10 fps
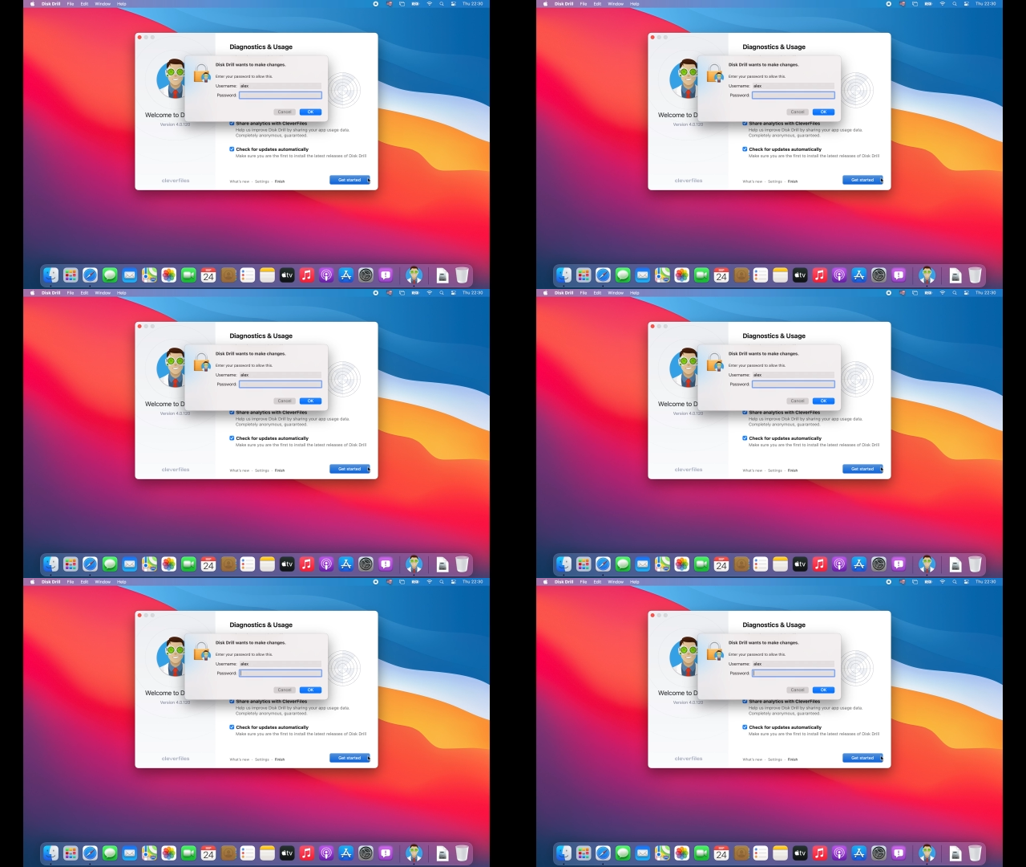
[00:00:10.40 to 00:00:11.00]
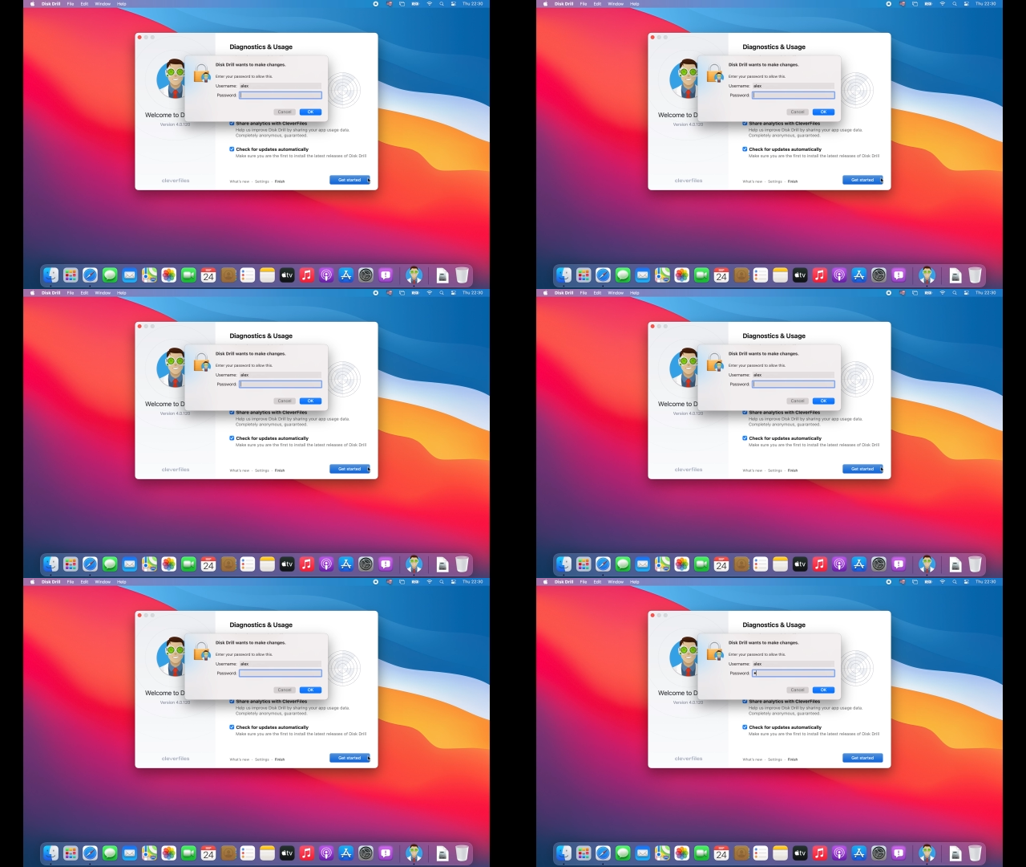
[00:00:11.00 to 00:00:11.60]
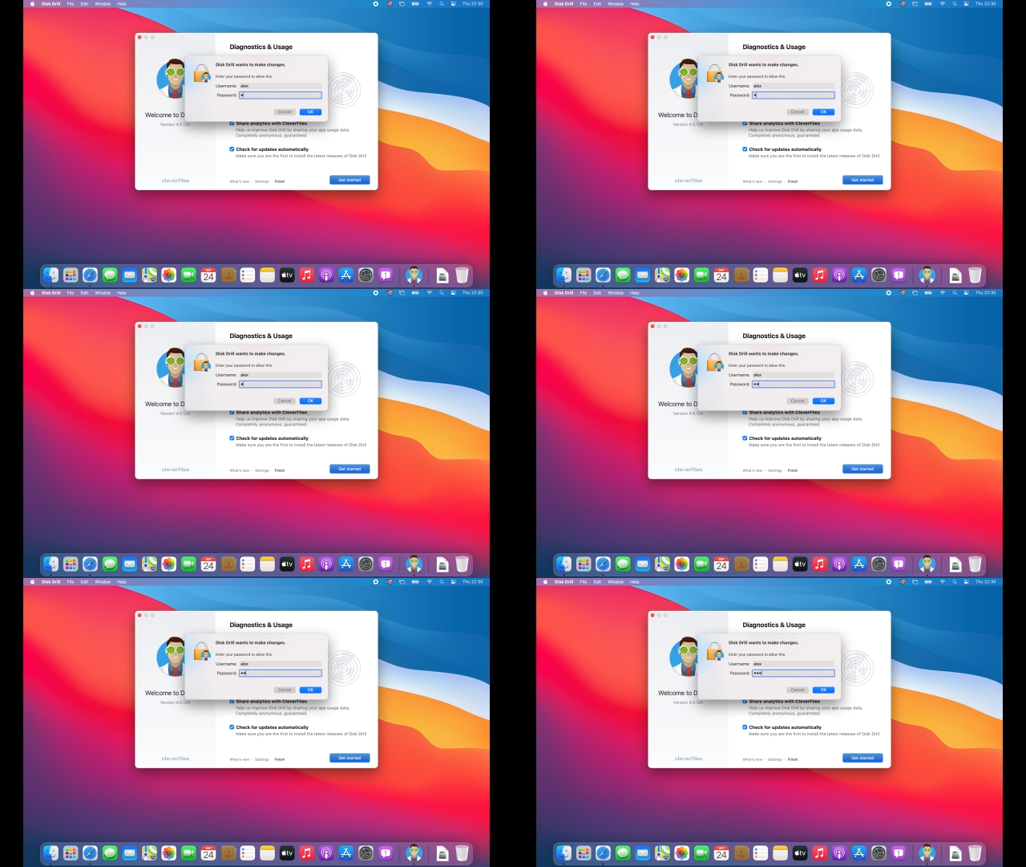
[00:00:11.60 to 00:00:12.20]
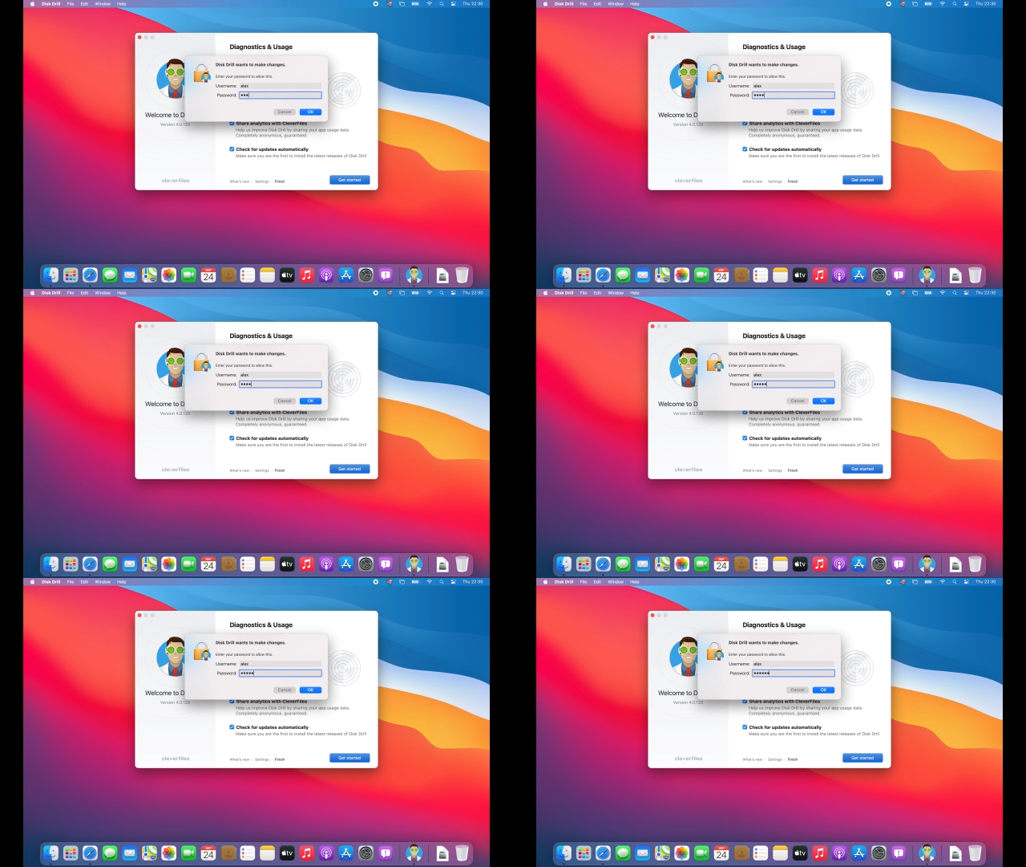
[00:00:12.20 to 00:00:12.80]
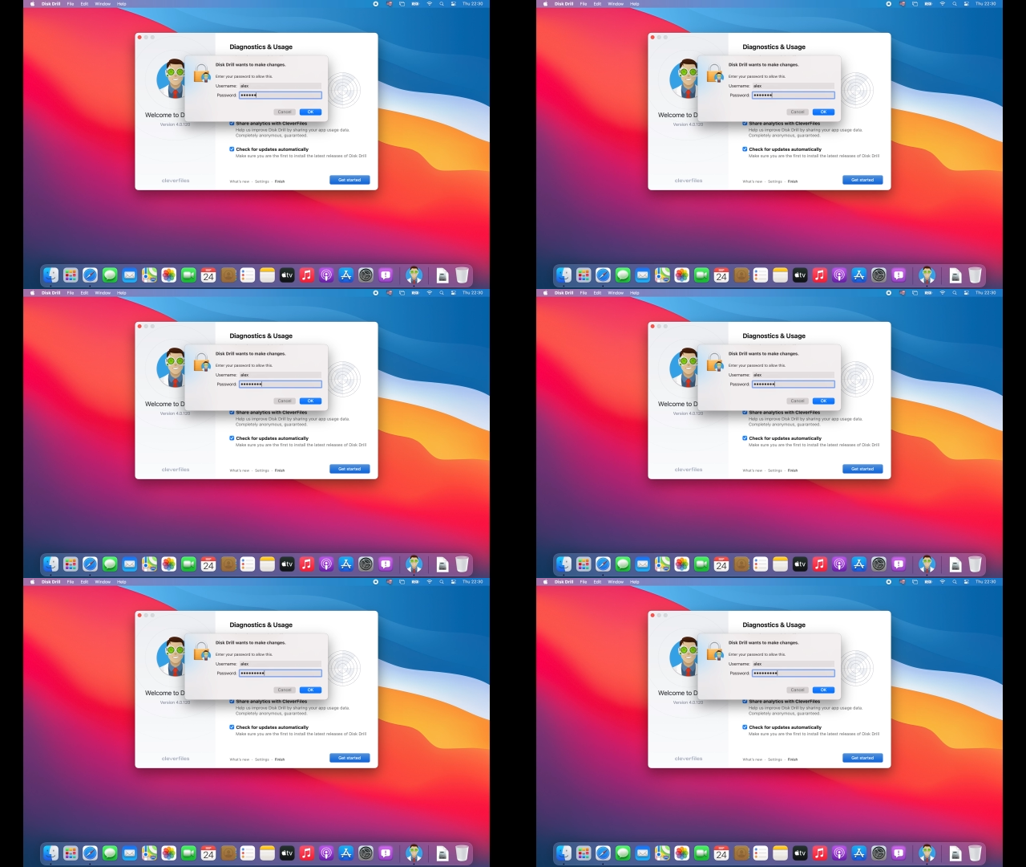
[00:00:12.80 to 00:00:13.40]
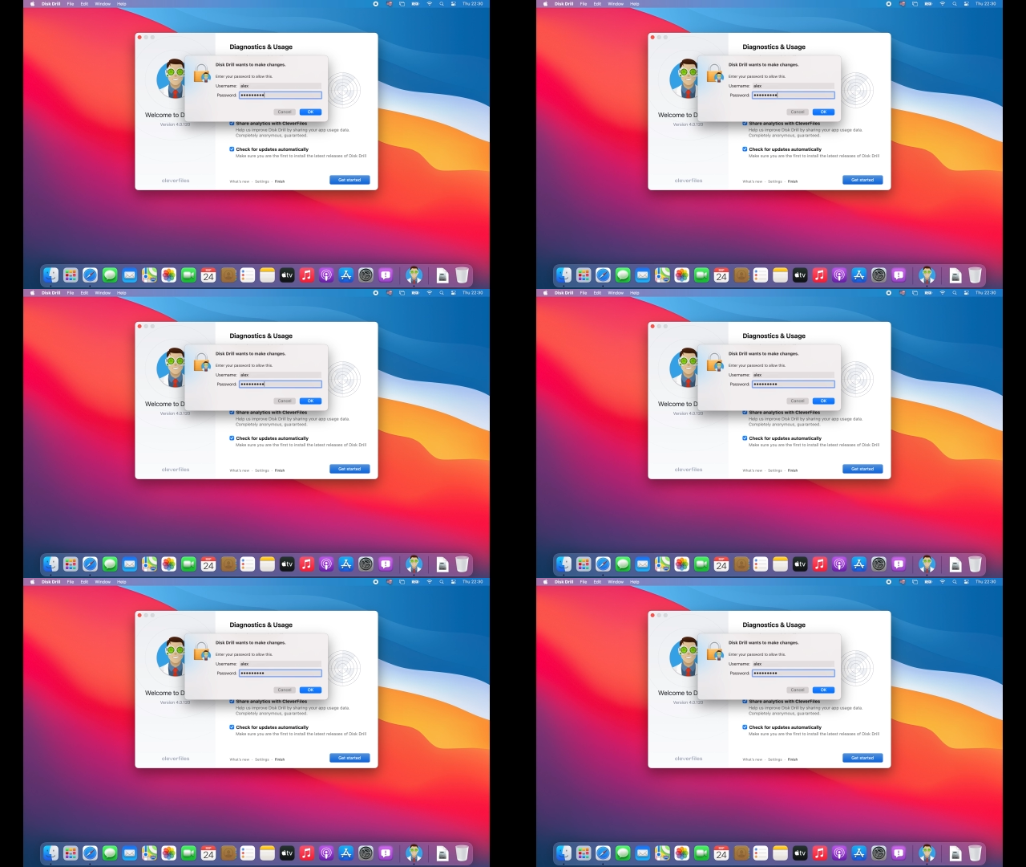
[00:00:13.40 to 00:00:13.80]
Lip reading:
No face is visible, so there are no lips to read.